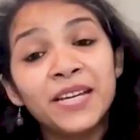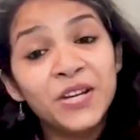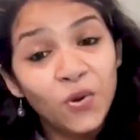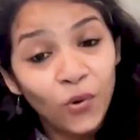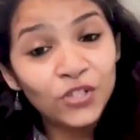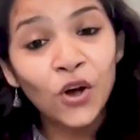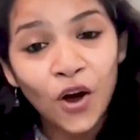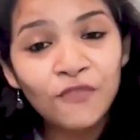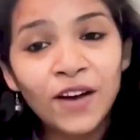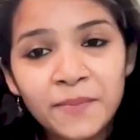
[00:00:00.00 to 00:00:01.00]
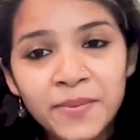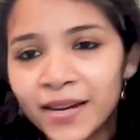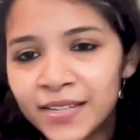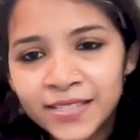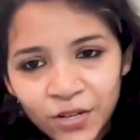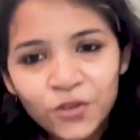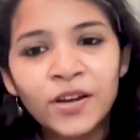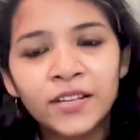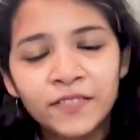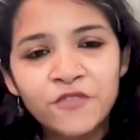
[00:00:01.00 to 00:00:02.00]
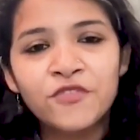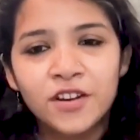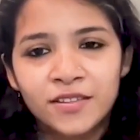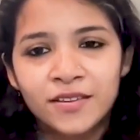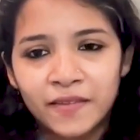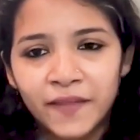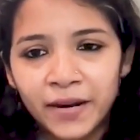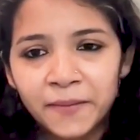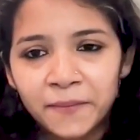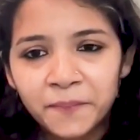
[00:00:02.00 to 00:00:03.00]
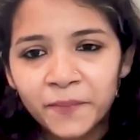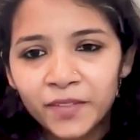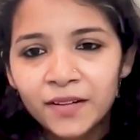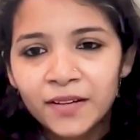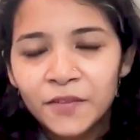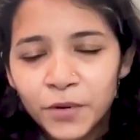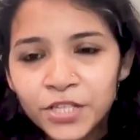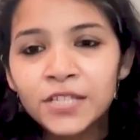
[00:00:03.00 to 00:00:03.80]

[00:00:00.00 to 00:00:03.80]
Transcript: knows of IPRS, they don't know anything further than that.